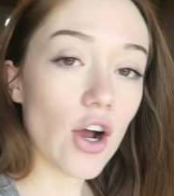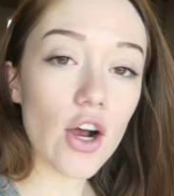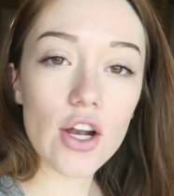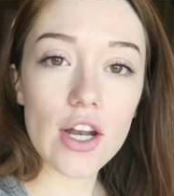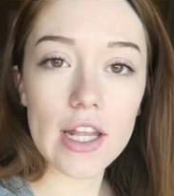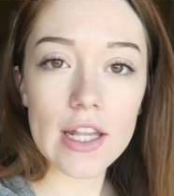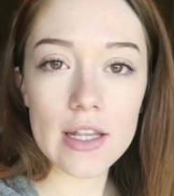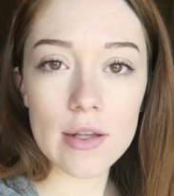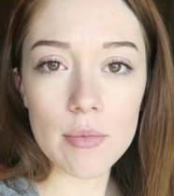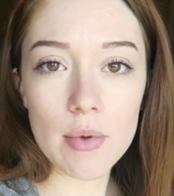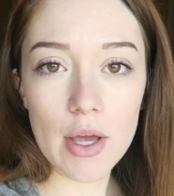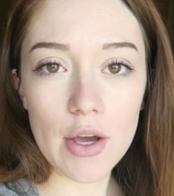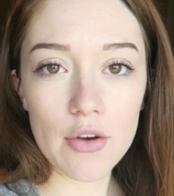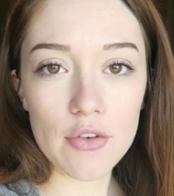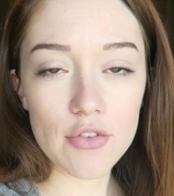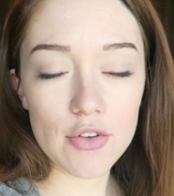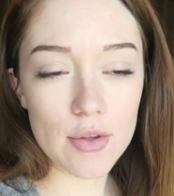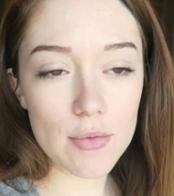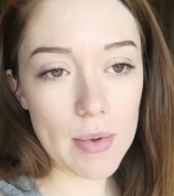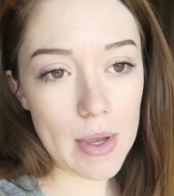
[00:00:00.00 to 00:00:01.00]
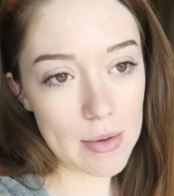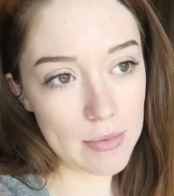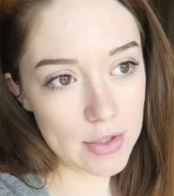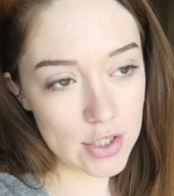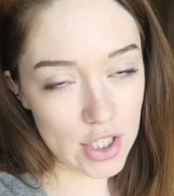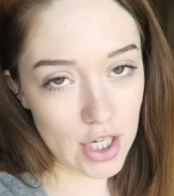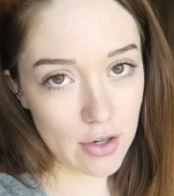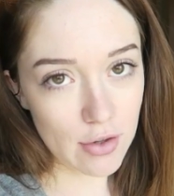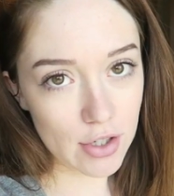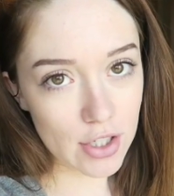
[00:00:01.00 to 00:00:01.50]
card in the mail for the baby
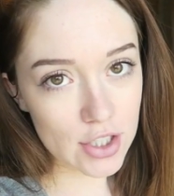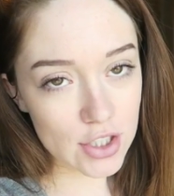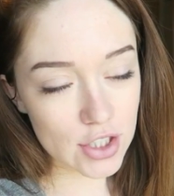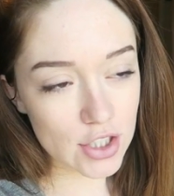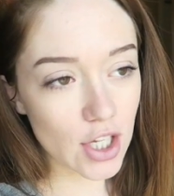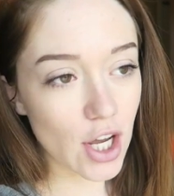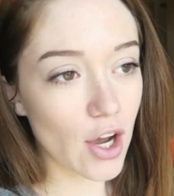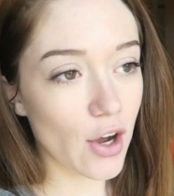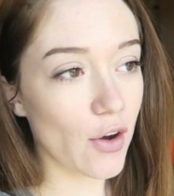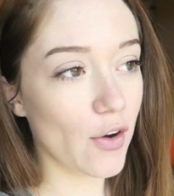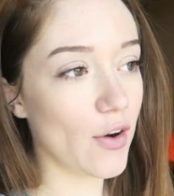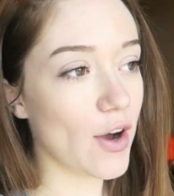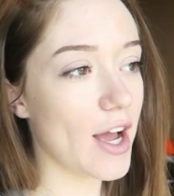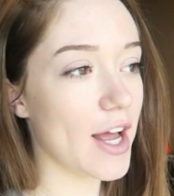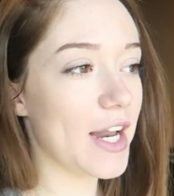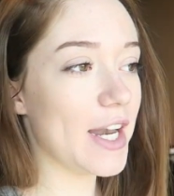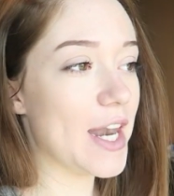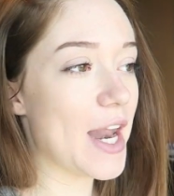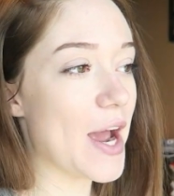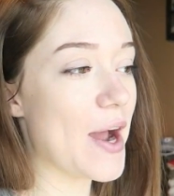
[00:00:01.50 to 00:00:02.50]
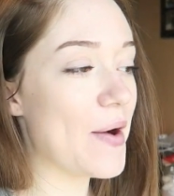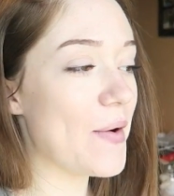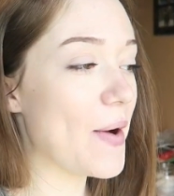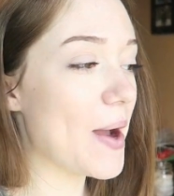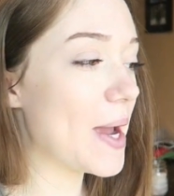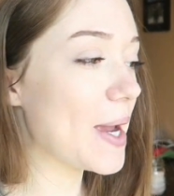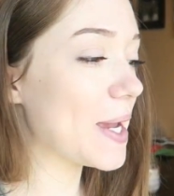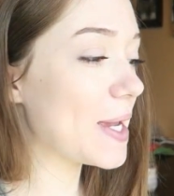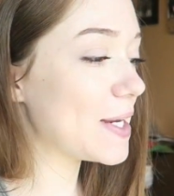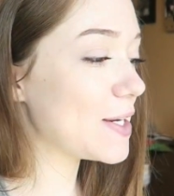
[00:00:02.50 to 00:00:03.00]
shower. So now
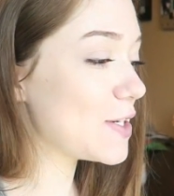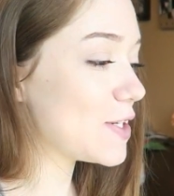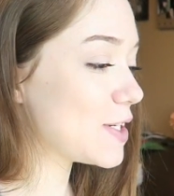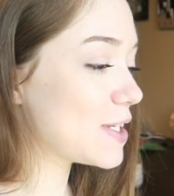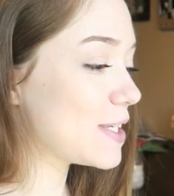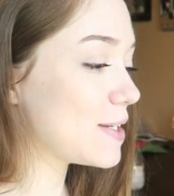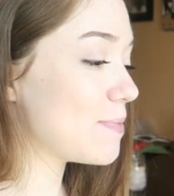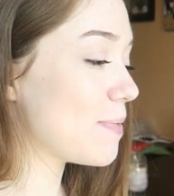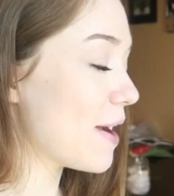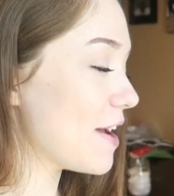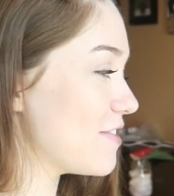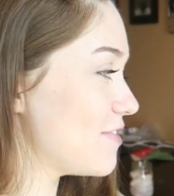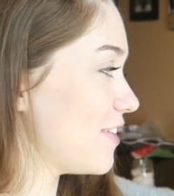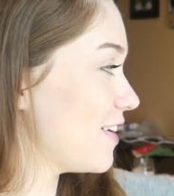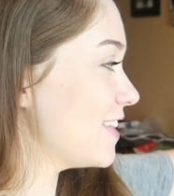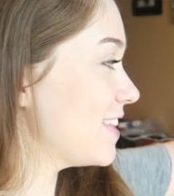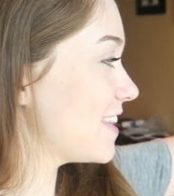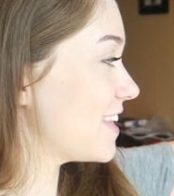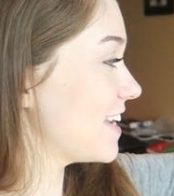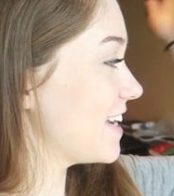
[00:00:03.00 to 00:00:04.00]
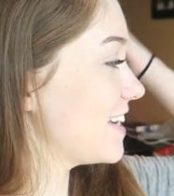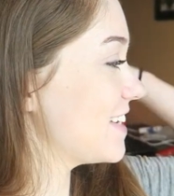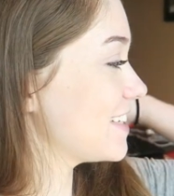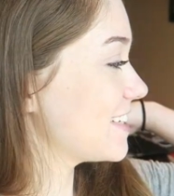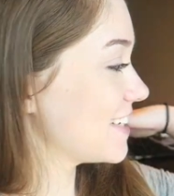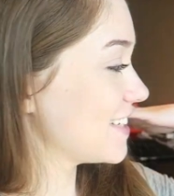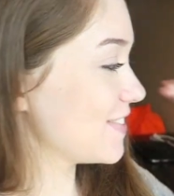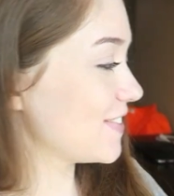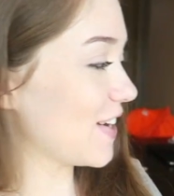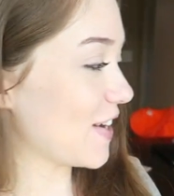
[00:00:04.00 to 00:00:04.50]
I can just buy fun things
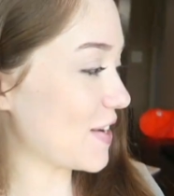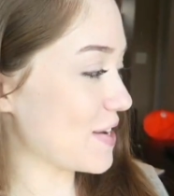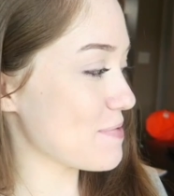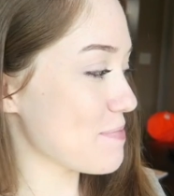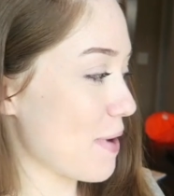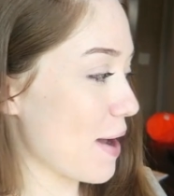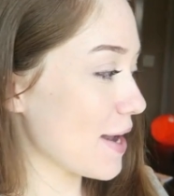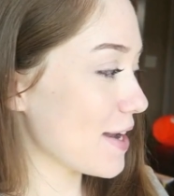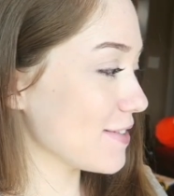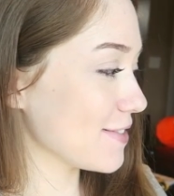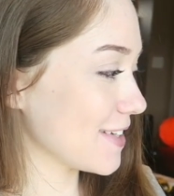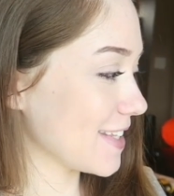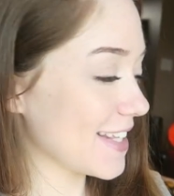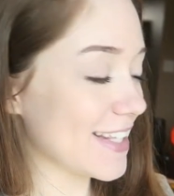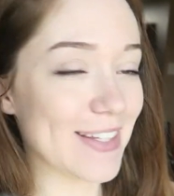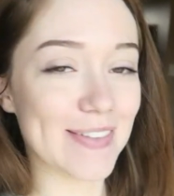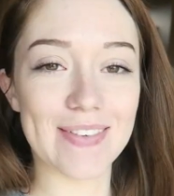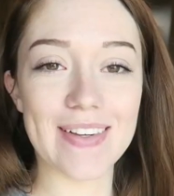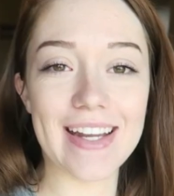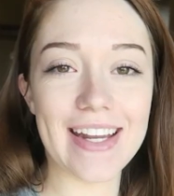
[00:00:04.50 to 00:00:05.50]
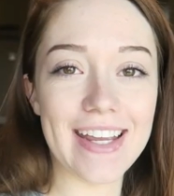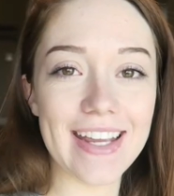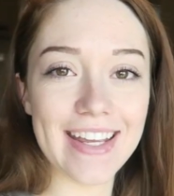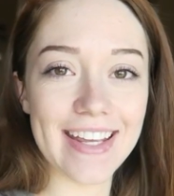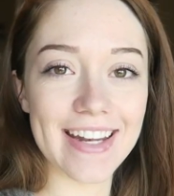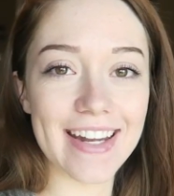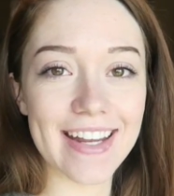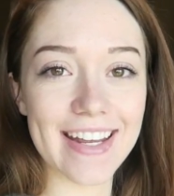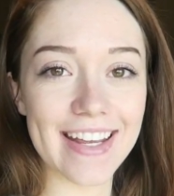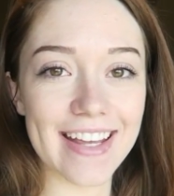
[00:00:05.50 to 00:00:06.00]
because we already bought everything that we
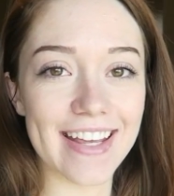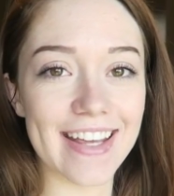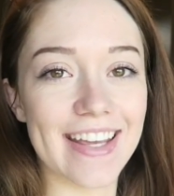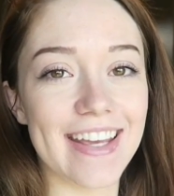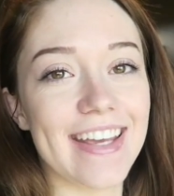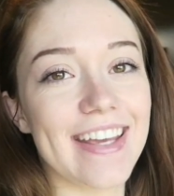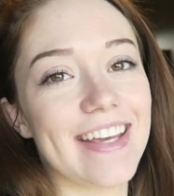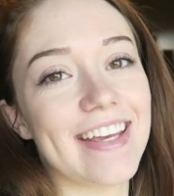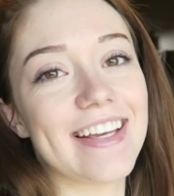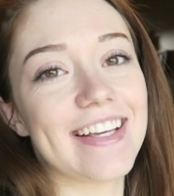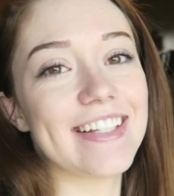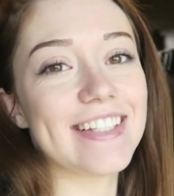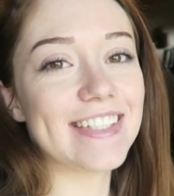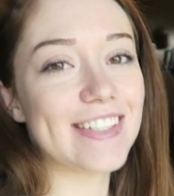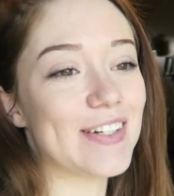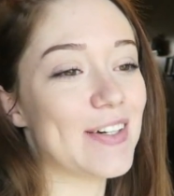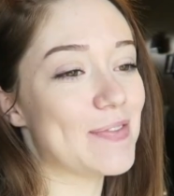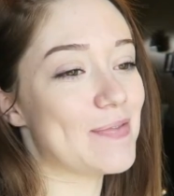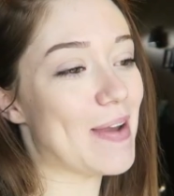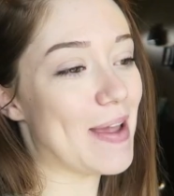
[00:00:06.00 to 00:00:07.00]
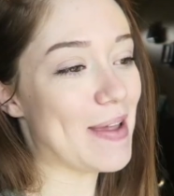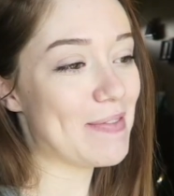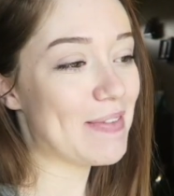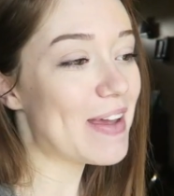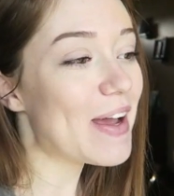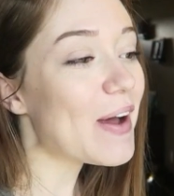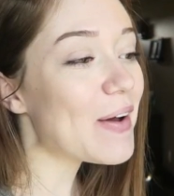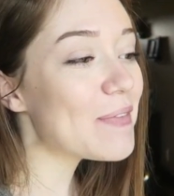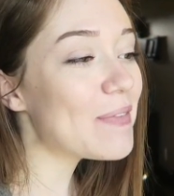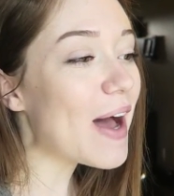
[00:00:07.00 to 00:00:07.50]
need. So
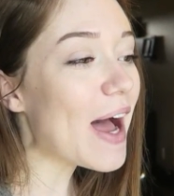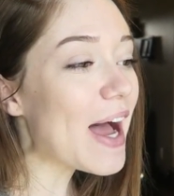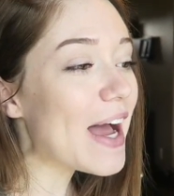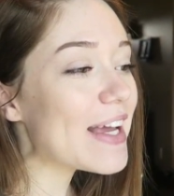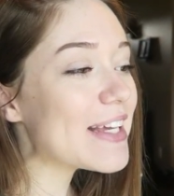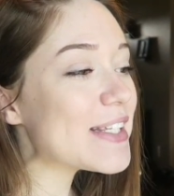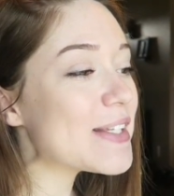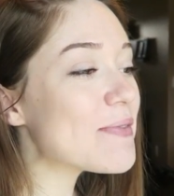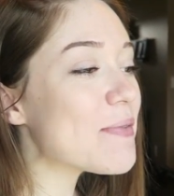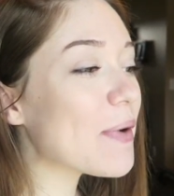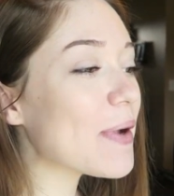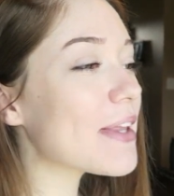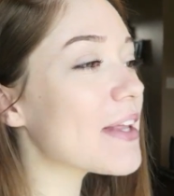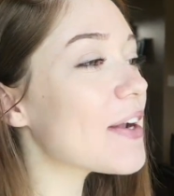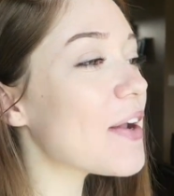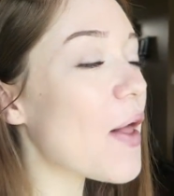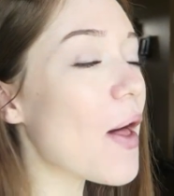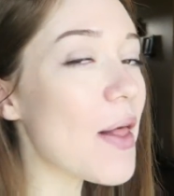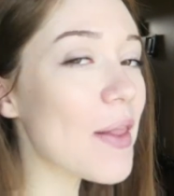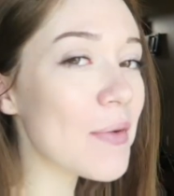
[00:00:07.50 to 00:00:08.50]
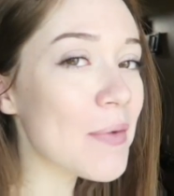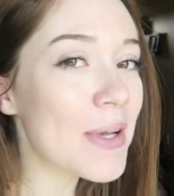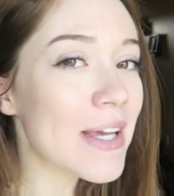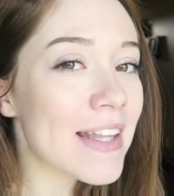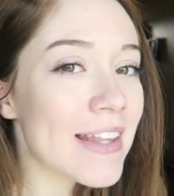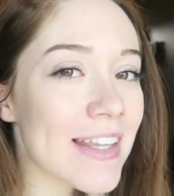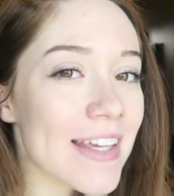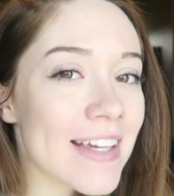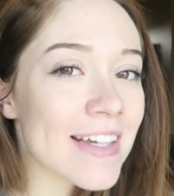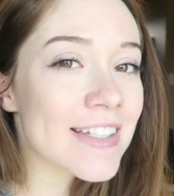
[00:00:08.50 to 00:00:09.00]
maybe I'll buy some more little
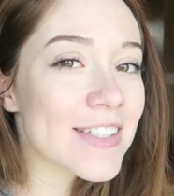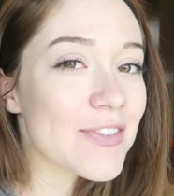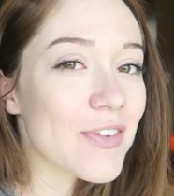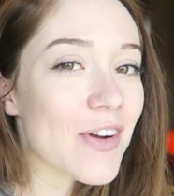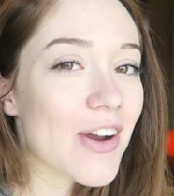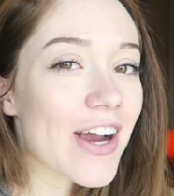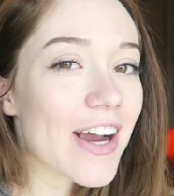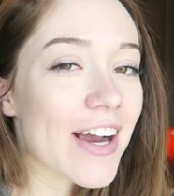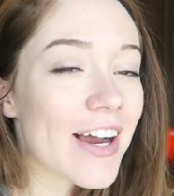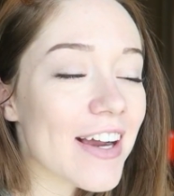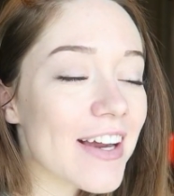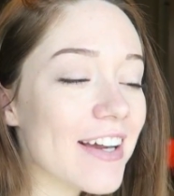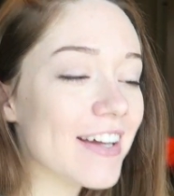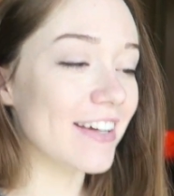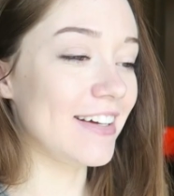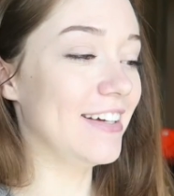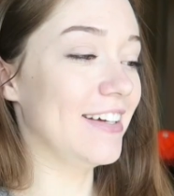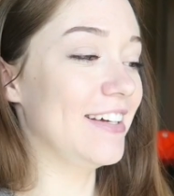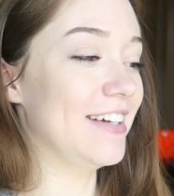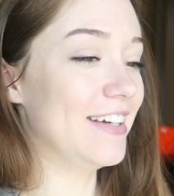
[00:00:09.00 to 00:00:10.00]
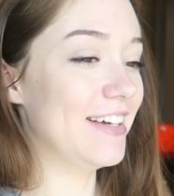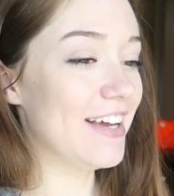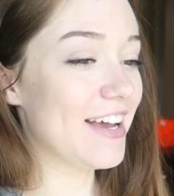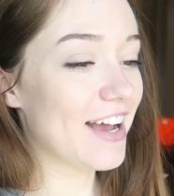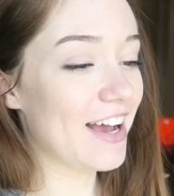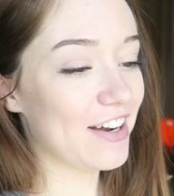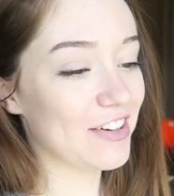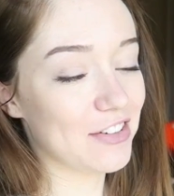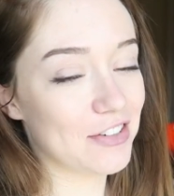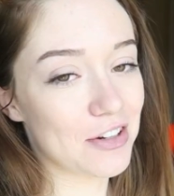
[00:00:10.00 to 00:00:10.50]
Halloween things for her.
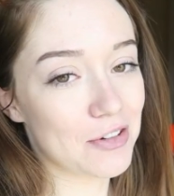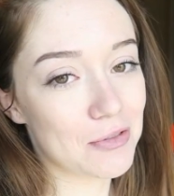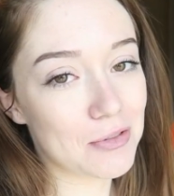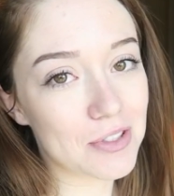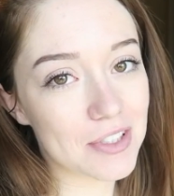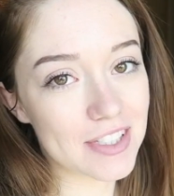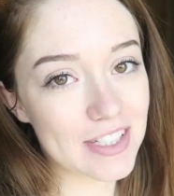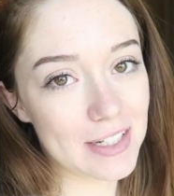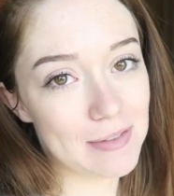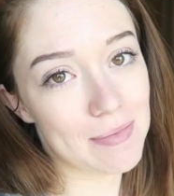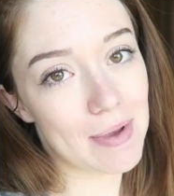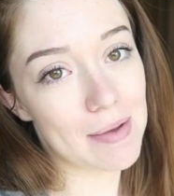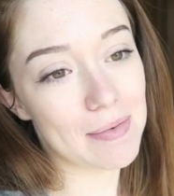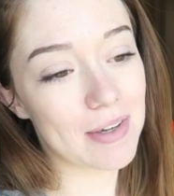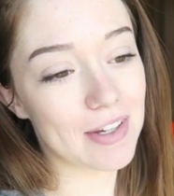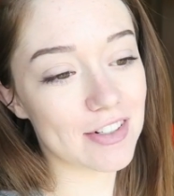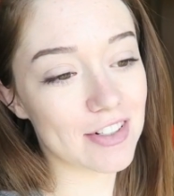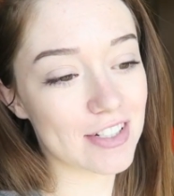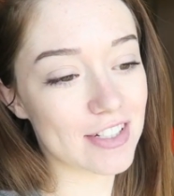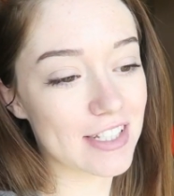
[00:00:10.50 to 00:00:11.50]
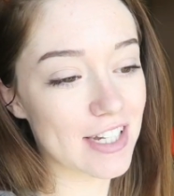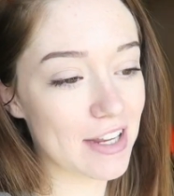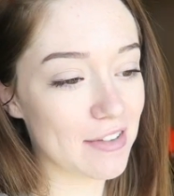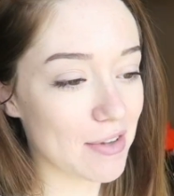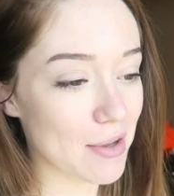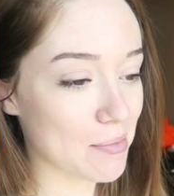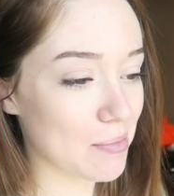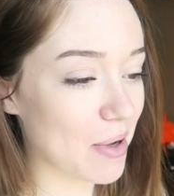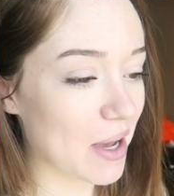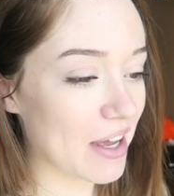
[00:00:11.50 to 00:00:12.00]
I don't know, we'll see. Maybe I'll just save
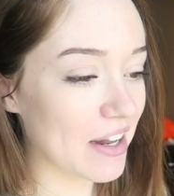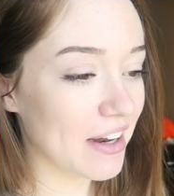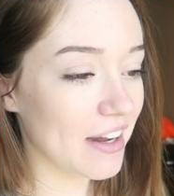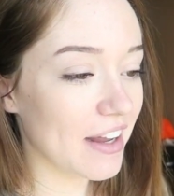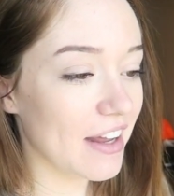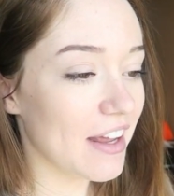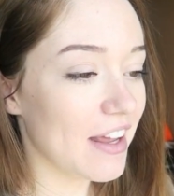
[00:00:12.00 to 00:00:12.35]
it, but.